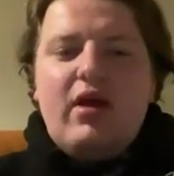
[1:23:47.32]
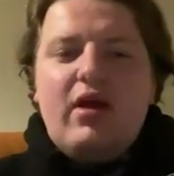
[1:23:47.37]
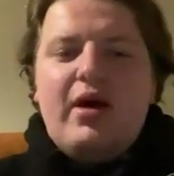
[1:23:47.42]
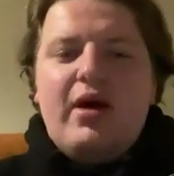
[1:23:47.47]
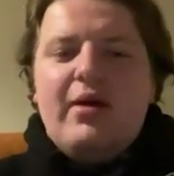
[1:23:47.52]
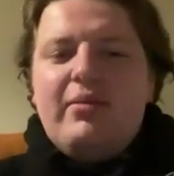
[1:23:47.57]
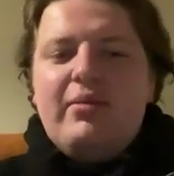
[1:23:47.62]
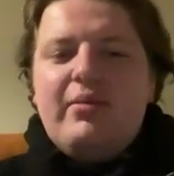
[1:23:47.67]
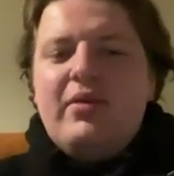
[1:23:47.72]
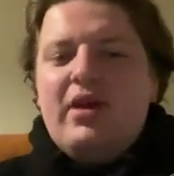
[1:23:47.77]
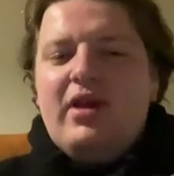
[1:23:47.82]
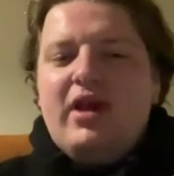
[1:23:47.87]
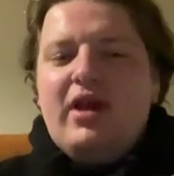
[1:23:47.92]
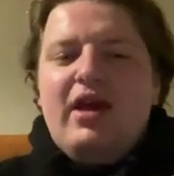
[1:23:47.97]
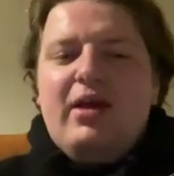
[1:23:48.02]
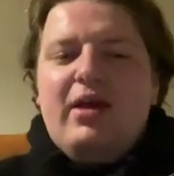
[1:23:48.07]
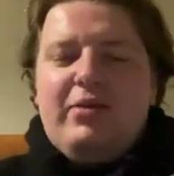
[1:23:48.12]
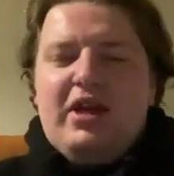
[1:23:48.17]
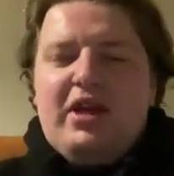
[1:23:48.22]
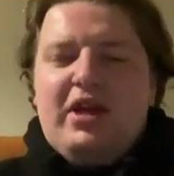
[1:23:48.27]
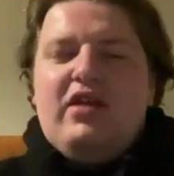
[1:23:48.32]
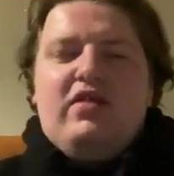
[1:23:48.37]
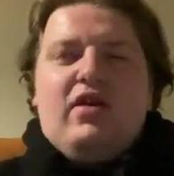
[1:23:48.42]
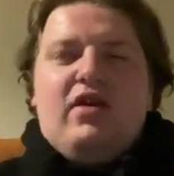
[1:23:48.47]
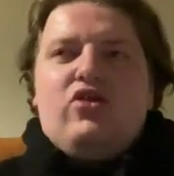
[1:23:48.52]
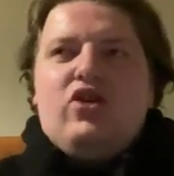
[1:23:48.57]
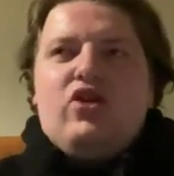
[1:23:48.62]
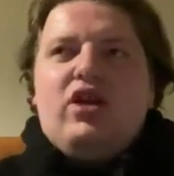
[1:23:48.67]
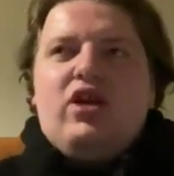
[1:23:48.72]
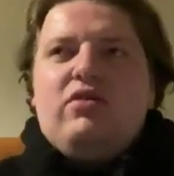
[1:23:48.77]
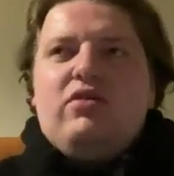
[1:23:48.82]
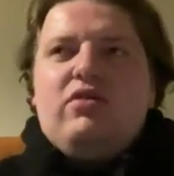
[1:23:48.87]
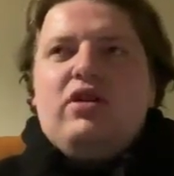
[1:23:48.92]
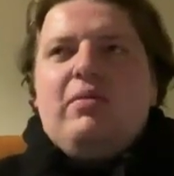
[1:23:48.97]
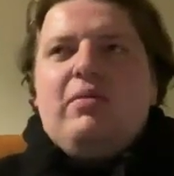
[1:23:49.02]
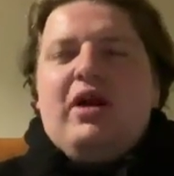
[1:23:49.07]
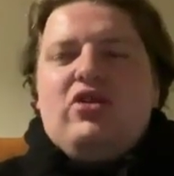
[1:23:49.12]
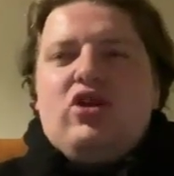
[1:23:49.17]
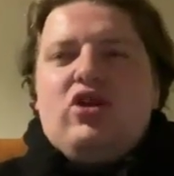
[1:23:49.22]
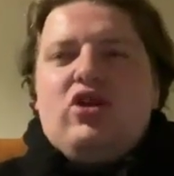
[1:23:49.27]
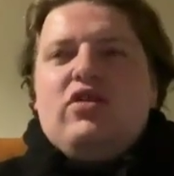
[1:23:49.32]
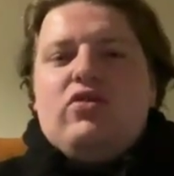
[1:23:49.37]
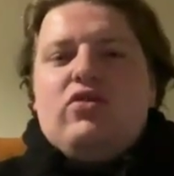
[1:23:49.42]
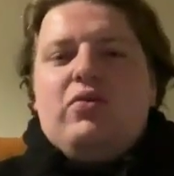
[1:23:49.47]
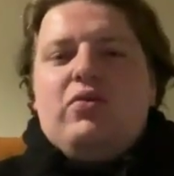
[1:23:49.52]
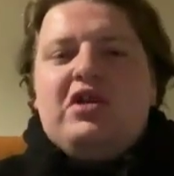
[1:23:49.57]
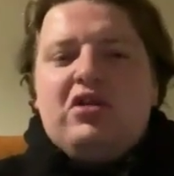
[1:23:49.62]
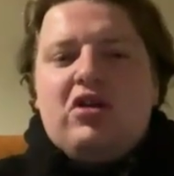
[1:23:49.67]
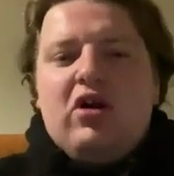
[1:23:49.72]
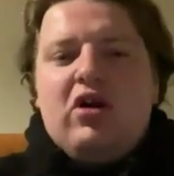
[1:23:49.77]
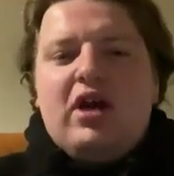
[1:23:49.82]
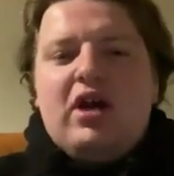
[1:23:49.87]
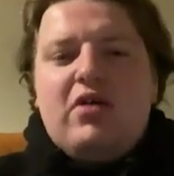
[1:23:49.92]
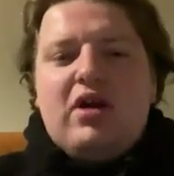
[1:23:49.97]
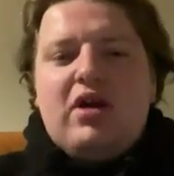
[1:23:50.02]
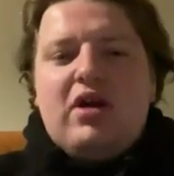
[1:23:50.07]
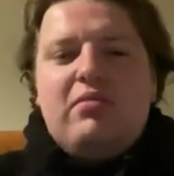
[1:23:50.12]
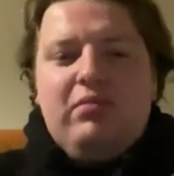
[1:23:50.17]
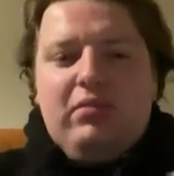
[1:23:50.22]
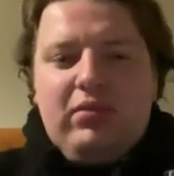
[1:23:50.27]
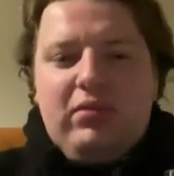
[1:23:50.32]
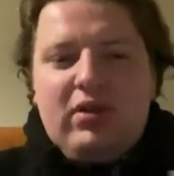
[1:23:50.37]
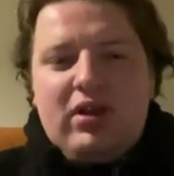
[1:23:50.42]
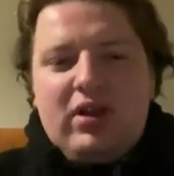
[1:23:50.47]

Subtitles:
but it is our genuinely best chance to win a knockout game.